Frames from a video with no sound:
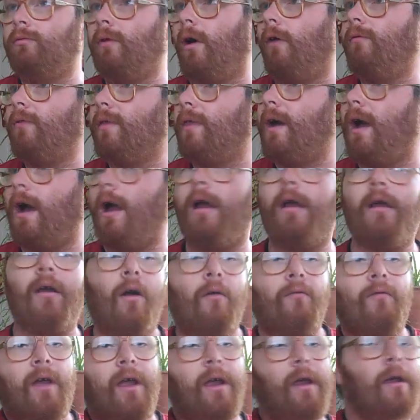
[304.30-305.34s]
over there,
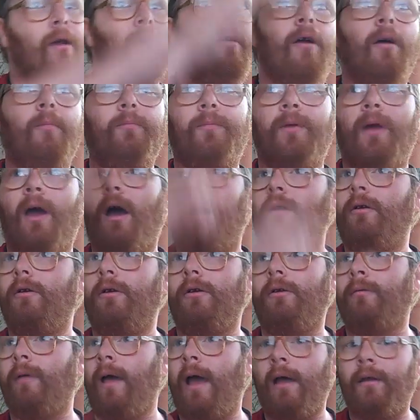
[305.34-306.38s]
over here, up
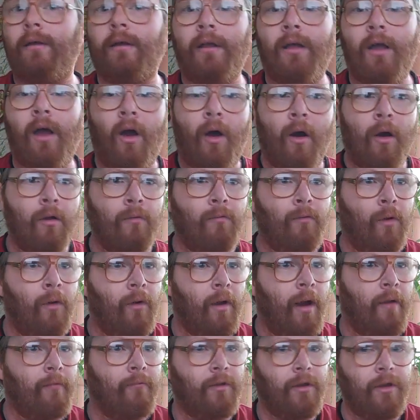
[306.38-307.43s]
yonder, out in the yard,
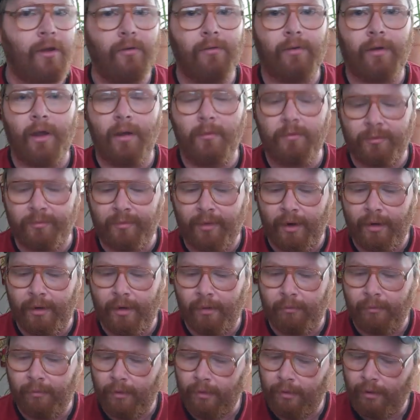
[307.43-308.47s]
wherever YouTube's putting
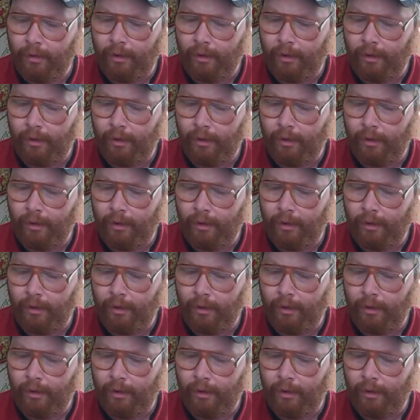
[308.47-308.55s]
them.